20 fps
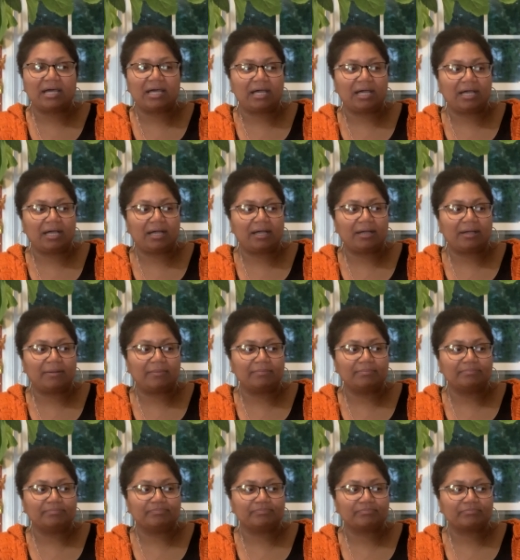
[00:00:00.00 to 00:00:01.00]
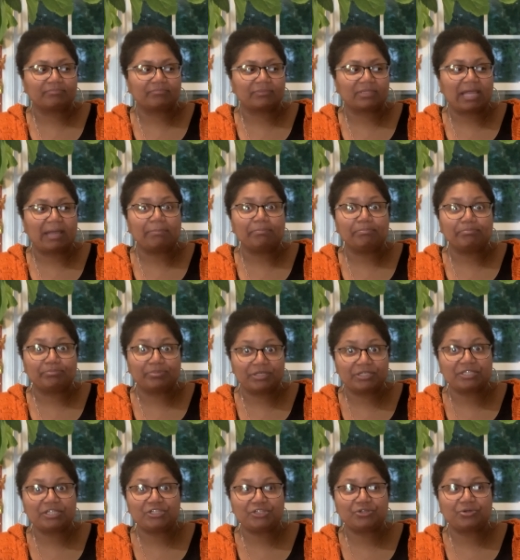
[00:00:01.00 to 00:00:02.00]
Um, I'm
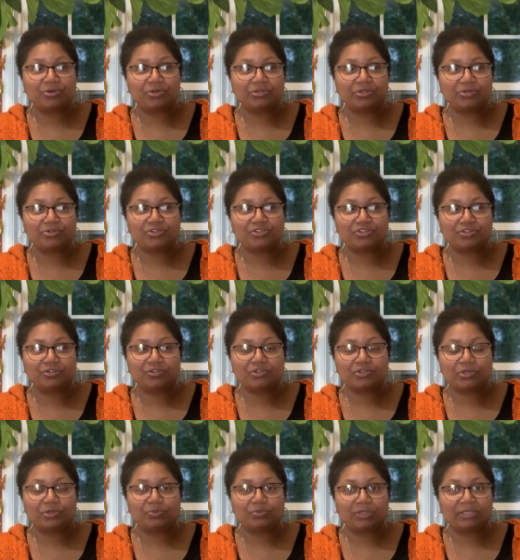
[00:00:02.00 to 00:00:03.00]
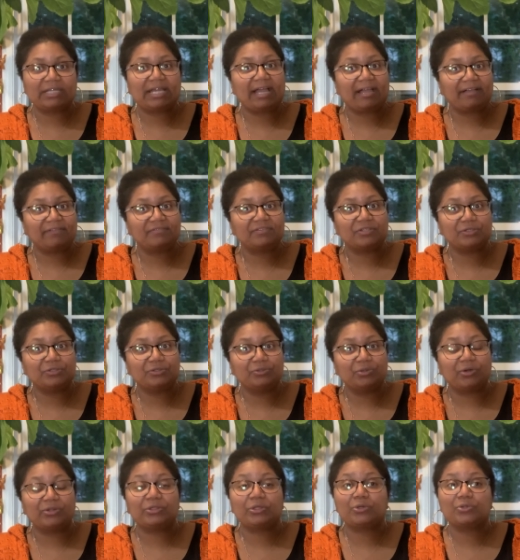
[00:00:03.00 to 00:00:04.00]
pretty sure those children will have
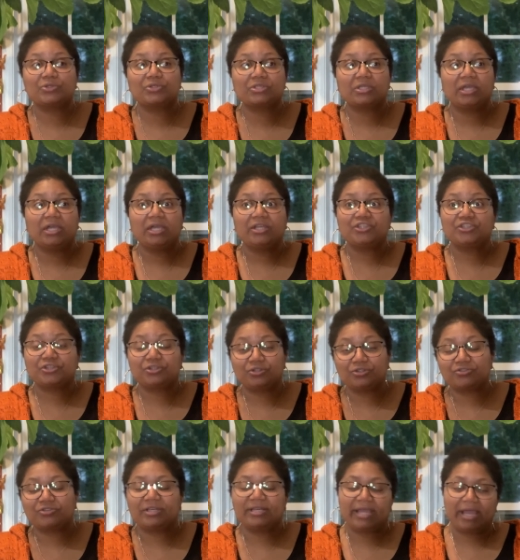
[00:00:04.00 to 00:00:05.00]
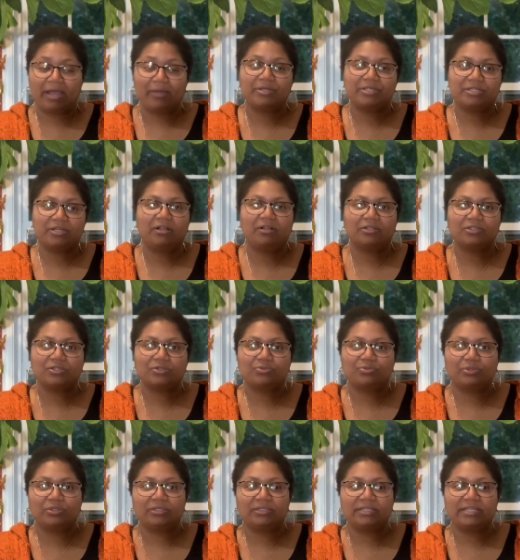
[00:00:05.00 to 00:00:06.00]
to, or those children now adults
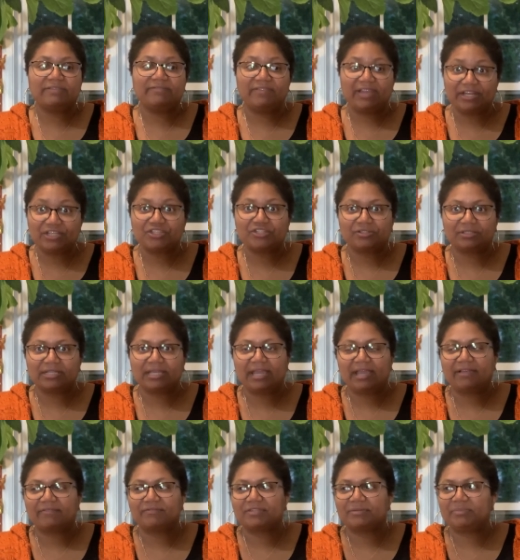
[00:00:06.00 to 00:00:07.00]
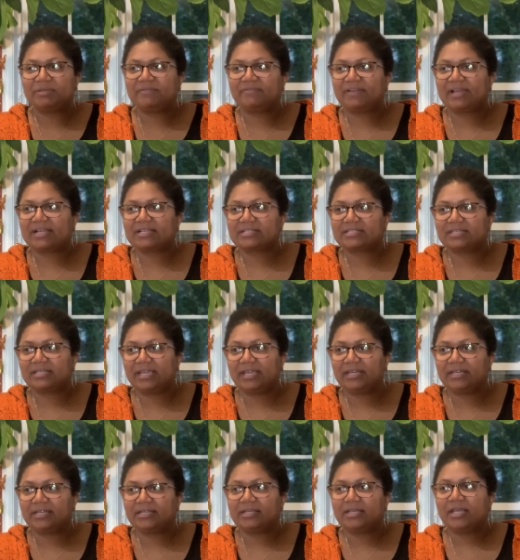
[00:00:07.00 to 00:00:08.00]
will eventually have to be
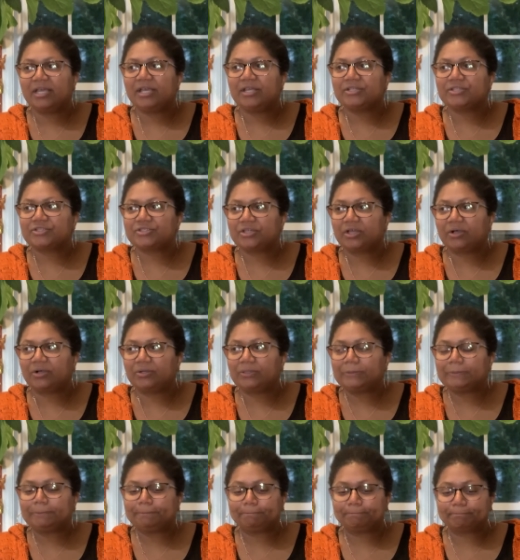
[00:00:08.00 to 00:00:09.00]
vaccinated. So